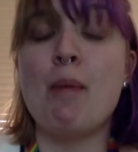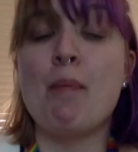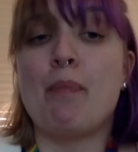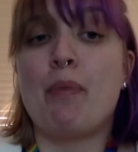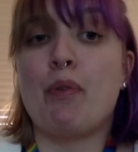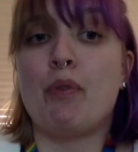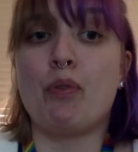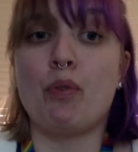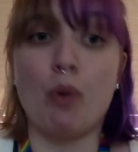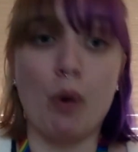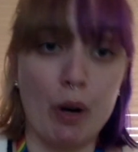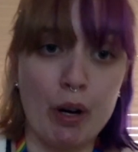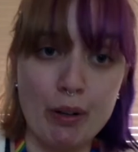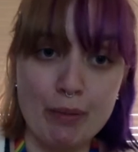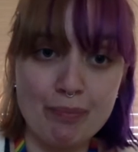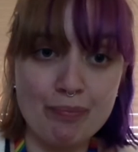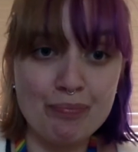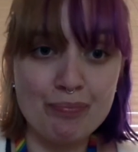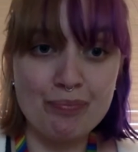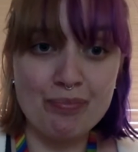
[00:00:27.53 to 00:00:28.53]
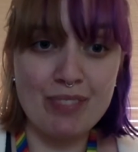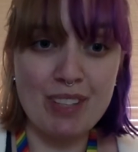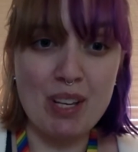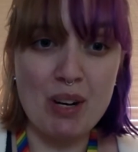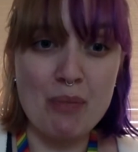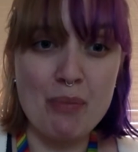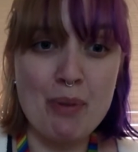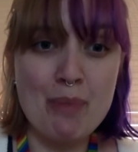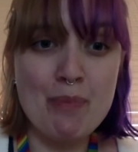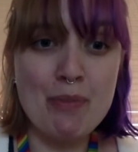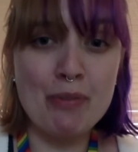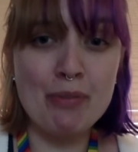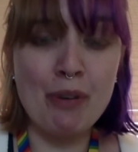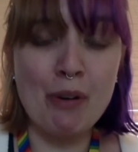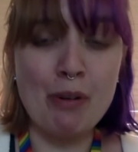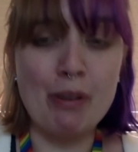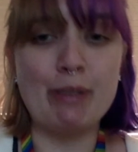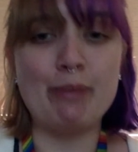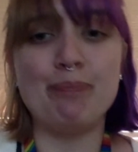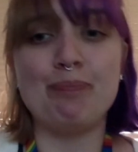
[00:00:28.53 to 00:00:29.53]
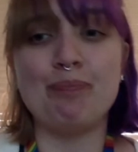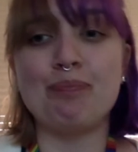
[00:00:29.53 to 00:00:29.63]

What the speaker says: before we move forward.